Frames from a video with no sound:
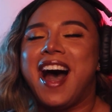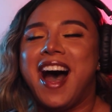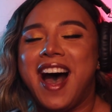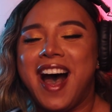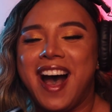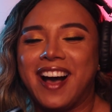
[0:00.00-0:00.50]

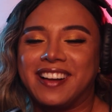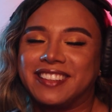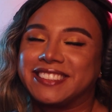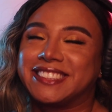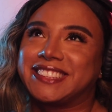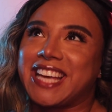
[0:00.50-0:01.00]
Ah,
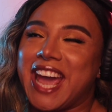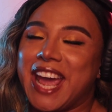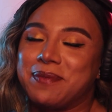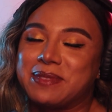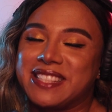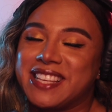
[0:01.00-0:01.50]

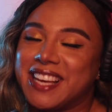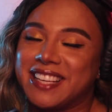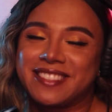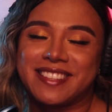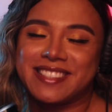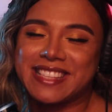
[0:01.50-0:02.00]
same,
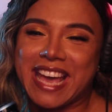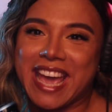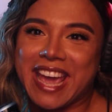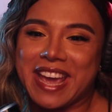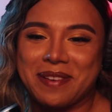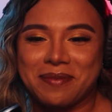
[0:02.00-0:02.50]
sis,
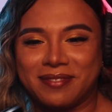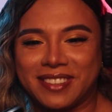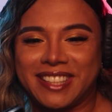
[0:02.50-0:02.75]
same.